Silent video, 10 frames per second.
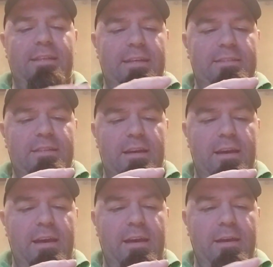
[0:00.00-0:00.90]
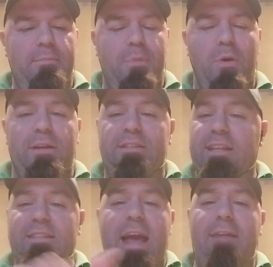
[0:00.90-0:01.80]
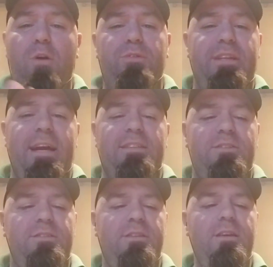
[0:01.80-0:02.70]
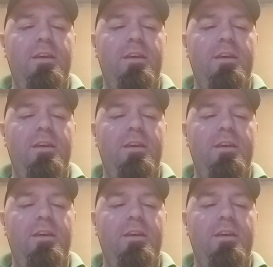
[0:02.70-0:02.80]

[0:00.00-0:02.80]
is a bonus. It doesn't have no DS